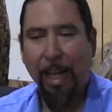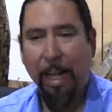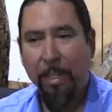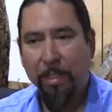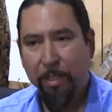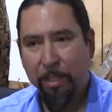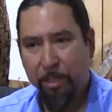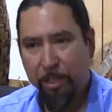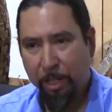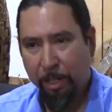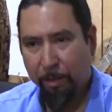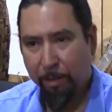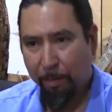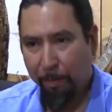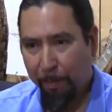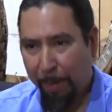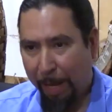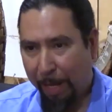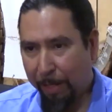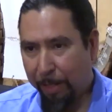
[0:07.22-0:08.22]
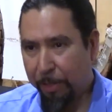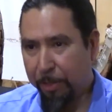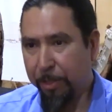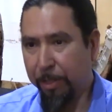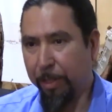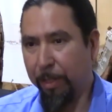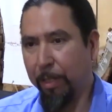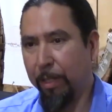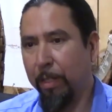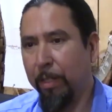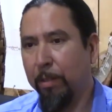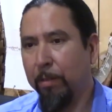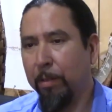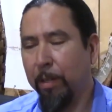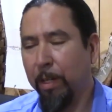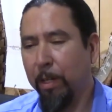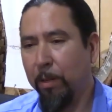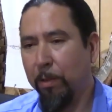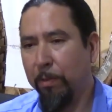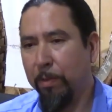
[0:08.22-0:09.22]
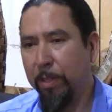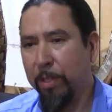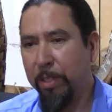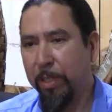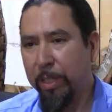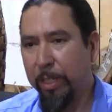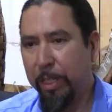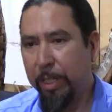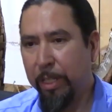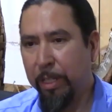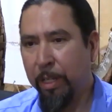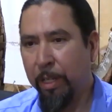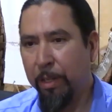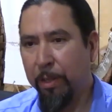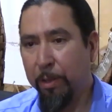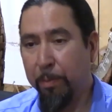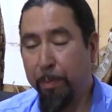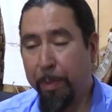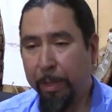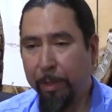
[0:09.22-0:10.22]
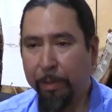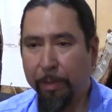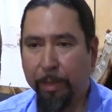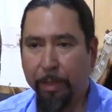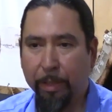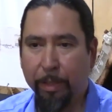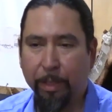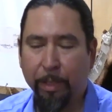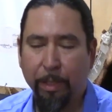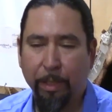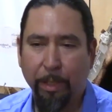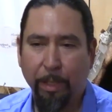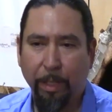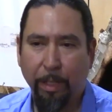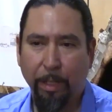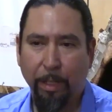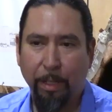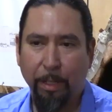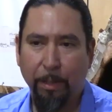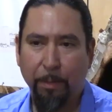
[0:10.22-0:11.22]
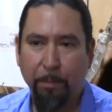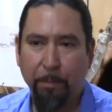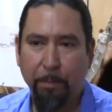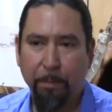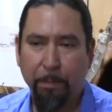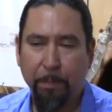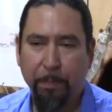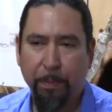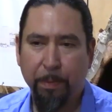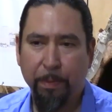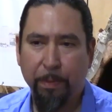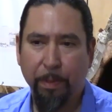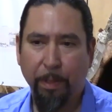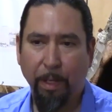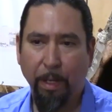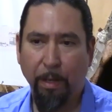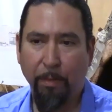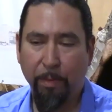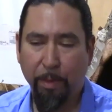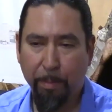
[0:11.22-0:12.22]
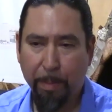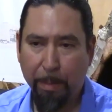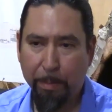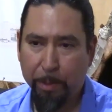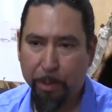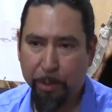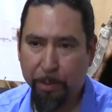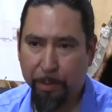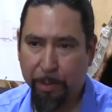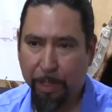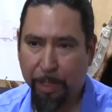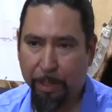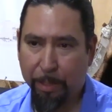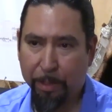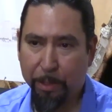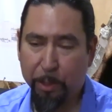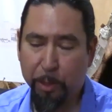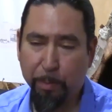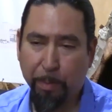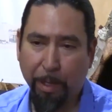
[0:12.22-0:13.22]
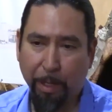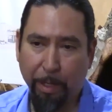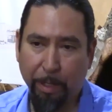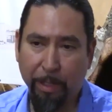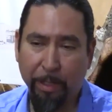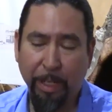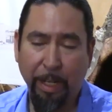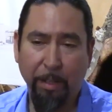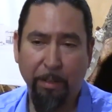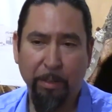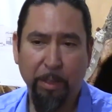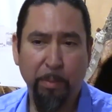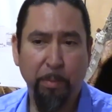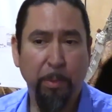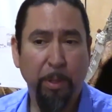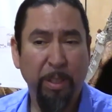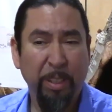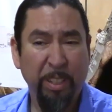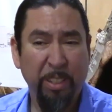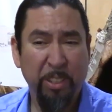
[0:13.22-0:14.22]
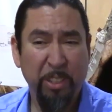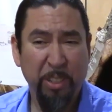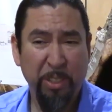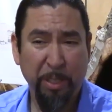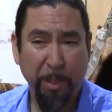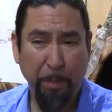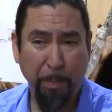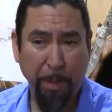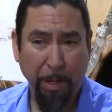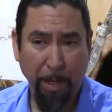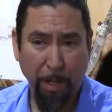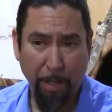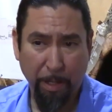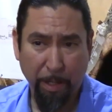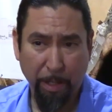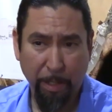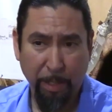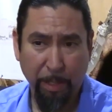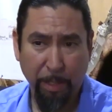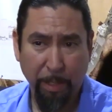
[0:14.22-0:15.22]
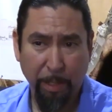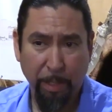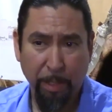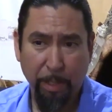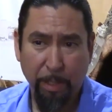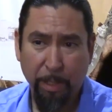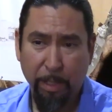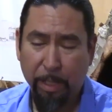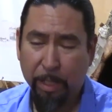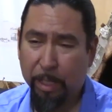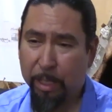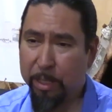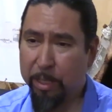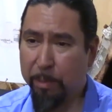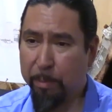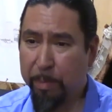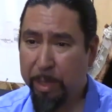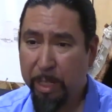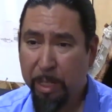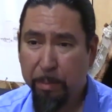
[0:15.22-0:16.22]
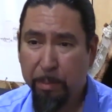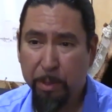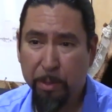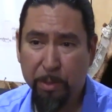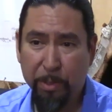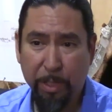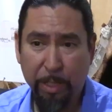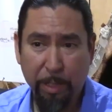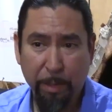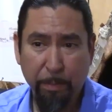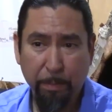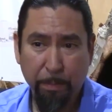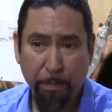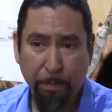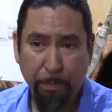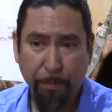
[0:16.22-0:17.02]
As the General Manager, I oversee the building of the Membertou Heritage Park. Now, it's more than just a park. It's a mini museum.